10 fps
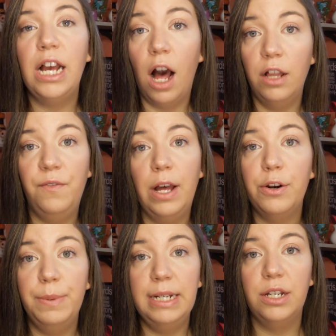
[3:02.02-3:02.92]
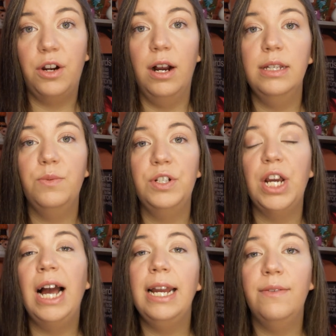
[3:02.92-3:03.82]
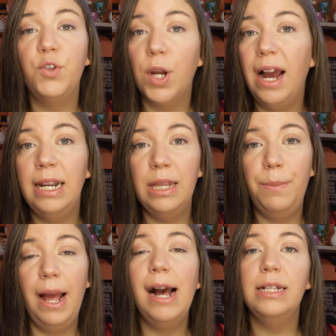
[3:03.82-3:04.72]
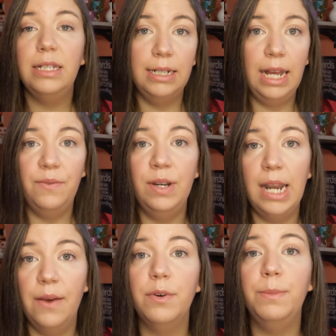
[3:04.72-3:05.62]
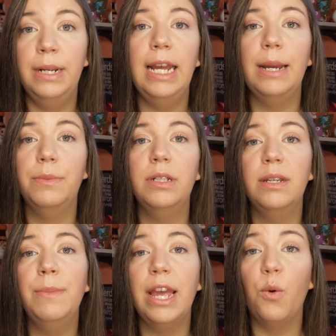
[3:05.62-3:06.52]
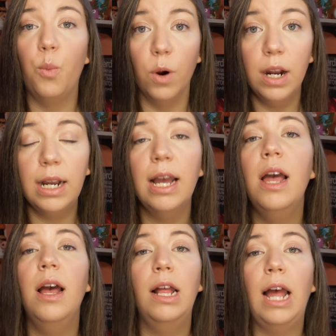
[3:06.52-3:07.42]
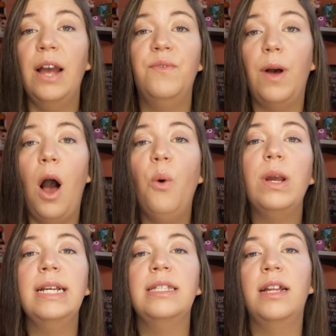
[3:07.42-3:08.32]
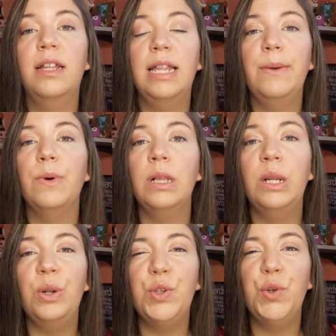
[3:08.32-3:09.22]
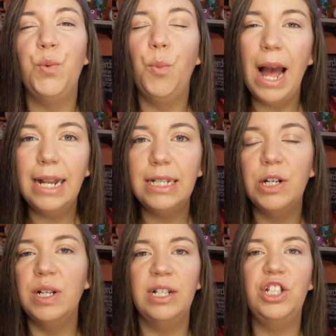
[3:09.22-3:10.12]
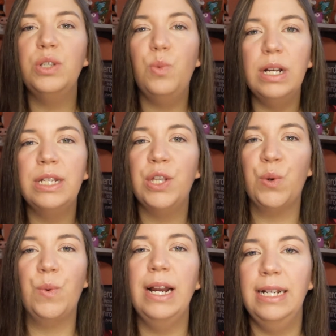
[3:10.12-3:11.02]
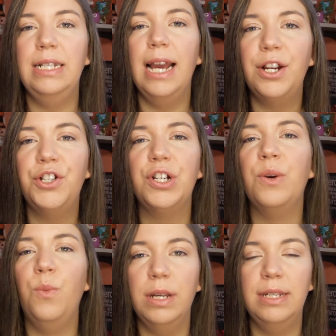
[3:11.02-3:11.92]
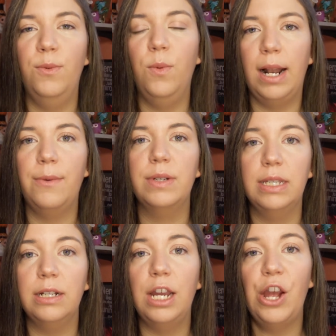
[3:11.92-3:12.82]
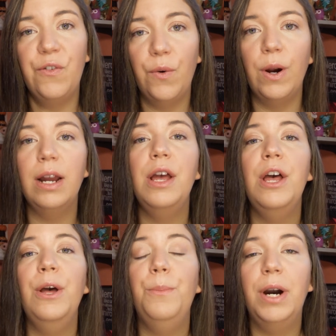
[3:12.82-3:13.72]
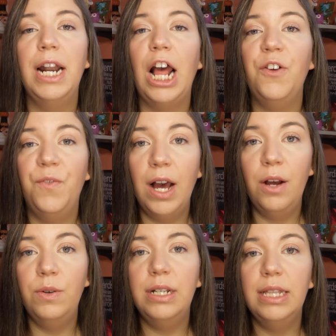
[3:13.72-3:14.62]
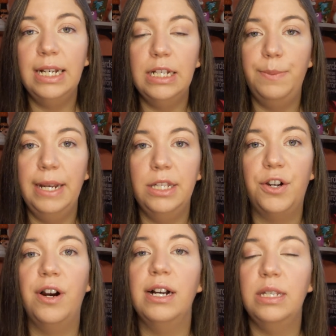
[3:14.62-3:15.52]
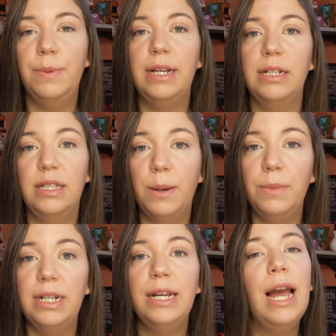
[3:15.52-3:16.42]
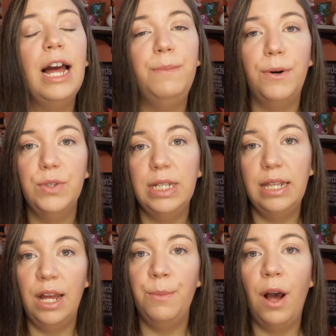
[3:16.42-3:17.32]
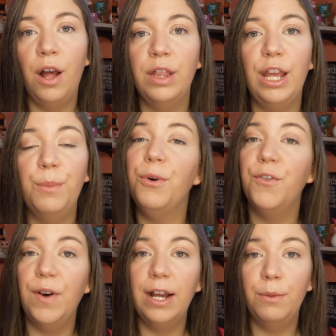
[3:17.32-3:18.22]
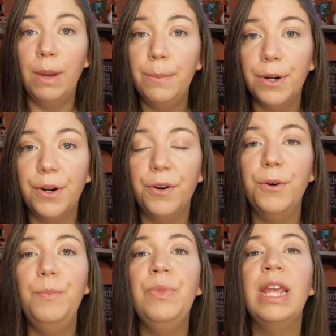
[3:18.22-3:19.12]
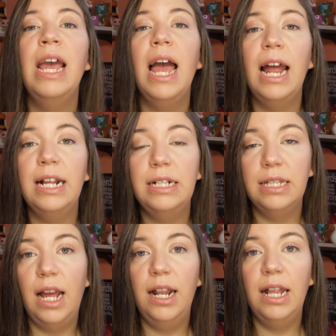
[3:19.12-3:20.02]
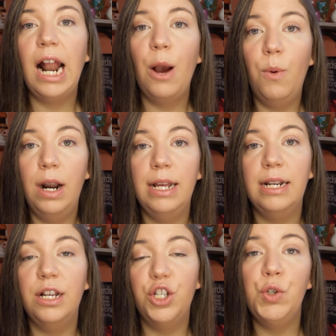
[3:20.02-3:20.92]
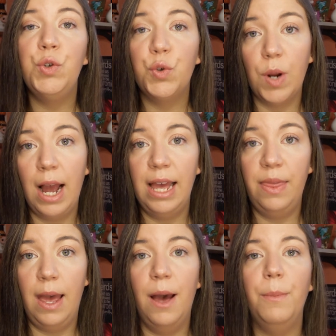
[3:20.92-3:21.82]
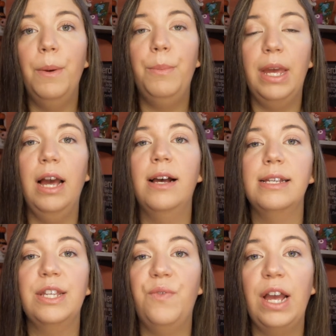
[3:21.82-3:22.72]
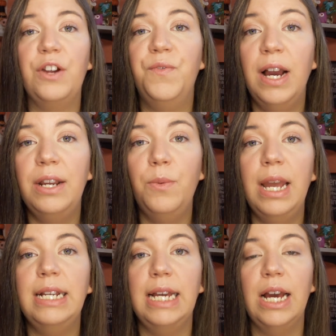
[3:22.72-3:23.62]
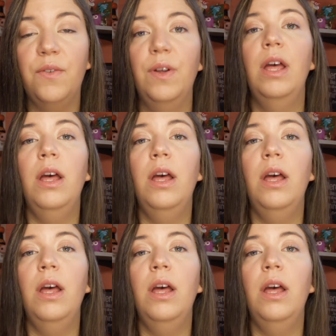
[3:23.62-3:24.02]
cauliflower pizza crust, which I have tried in the past and have never been able to make work. I've always thought that they were a little too wet, or it just wasn't the right texture. It wasn't what I was looking for. But I found these pizza crusts because somebody had posted them on the Profile member group, and I decided that I wanted to try them because if I could find a way to have,